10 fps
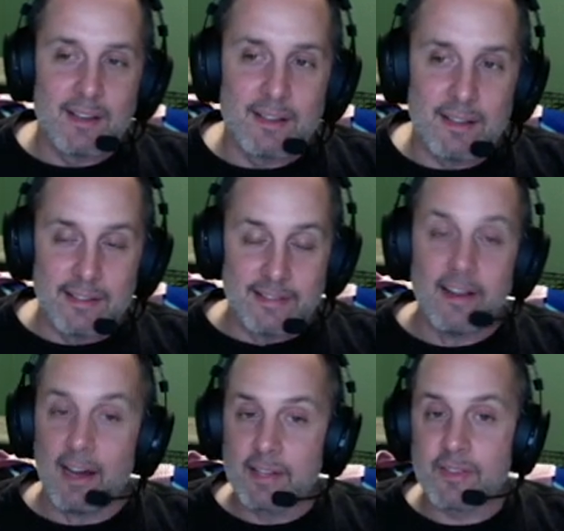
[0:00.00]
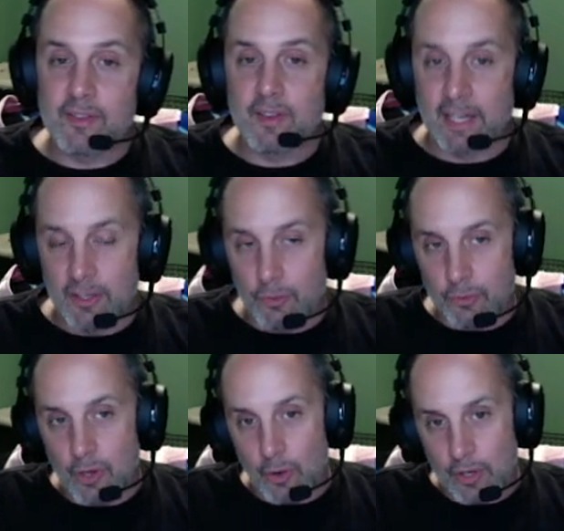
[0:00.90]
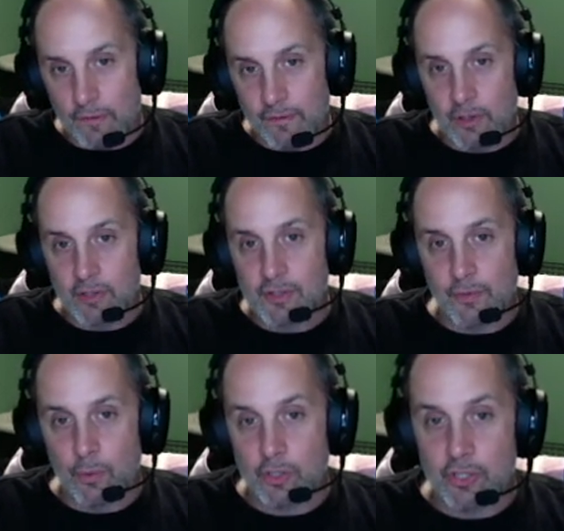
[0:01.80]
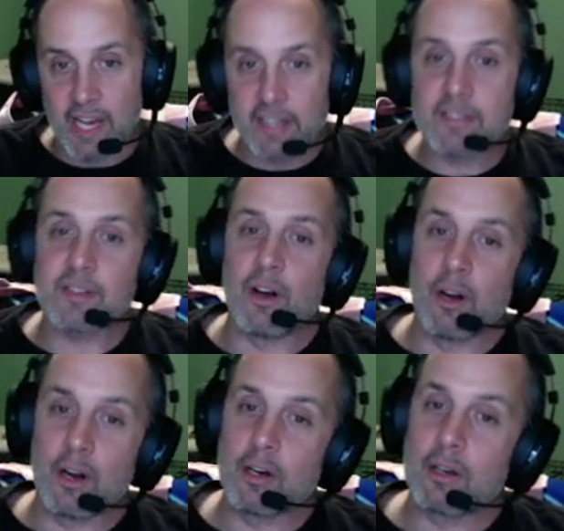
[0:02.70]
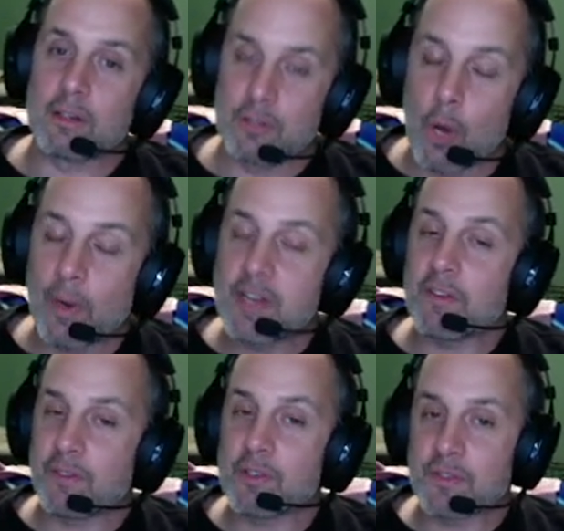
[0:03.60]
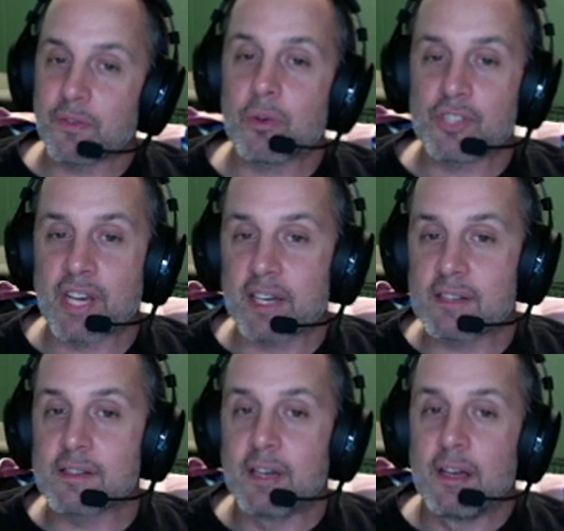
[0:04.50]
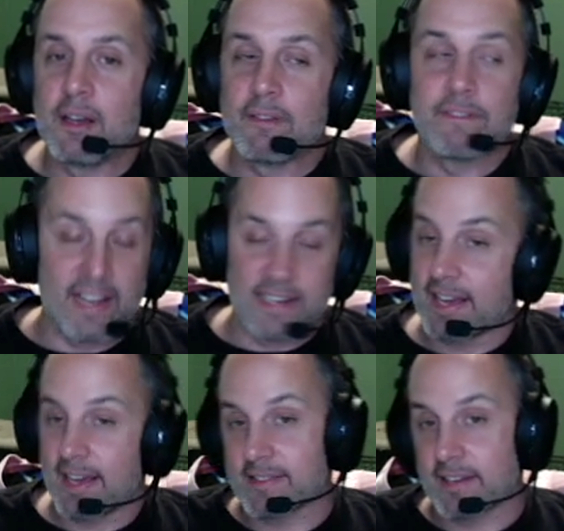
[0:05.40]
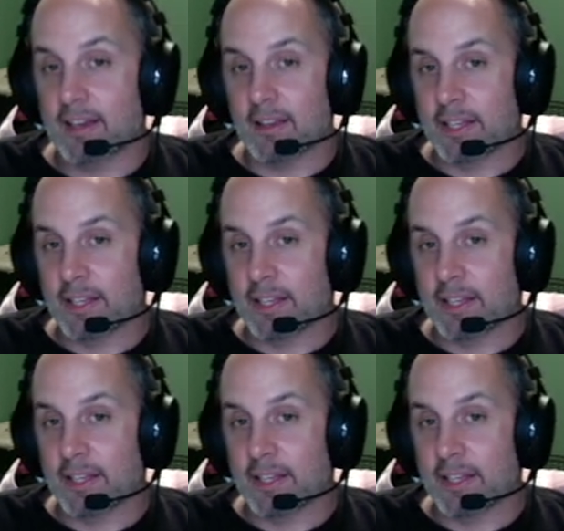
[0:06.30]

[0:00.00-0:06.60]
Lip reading: is nuts. Like you'll know your first 4 checks are knowing your first 4 checks, fantastic.